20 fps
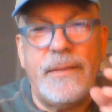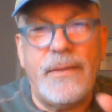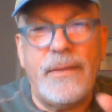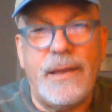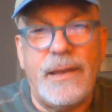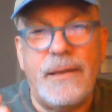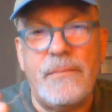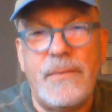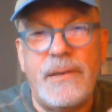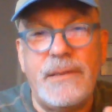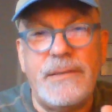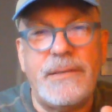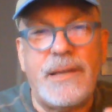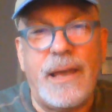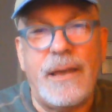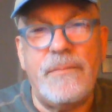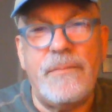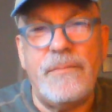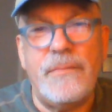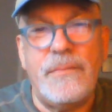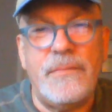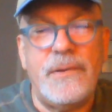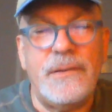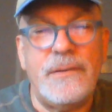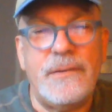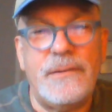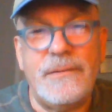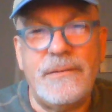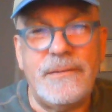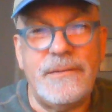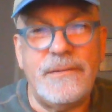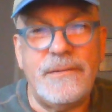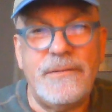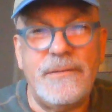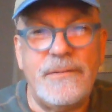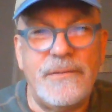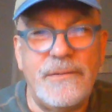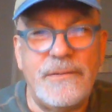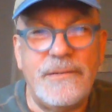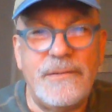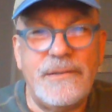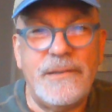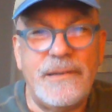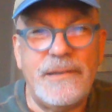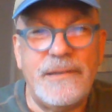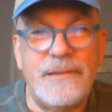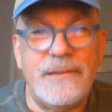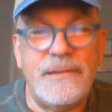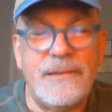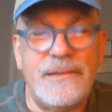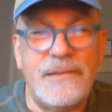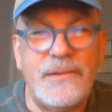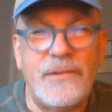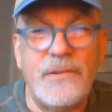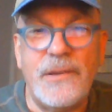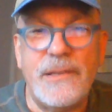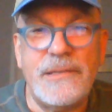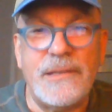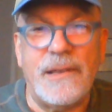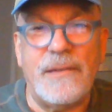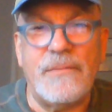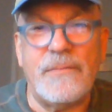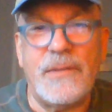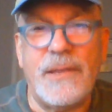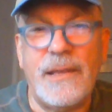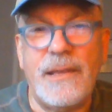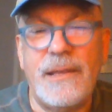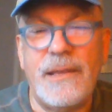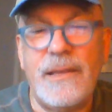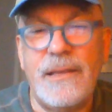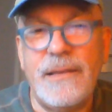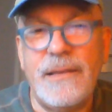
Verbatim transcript: them as I'm doing something.